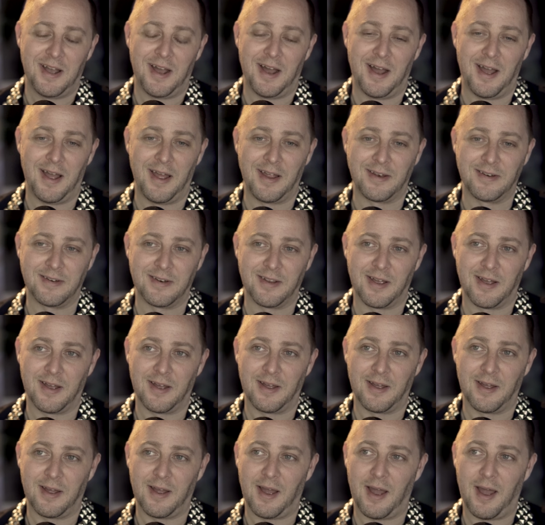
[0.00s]
and
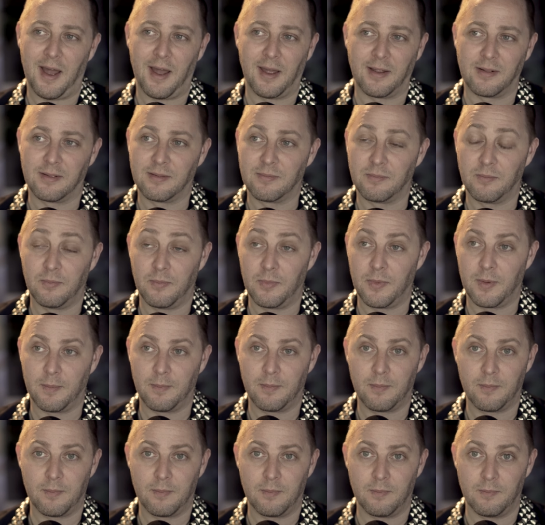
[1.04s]
uh, I
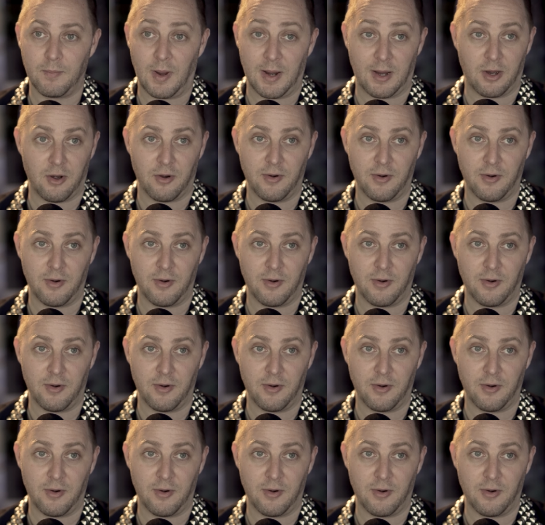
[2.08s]
my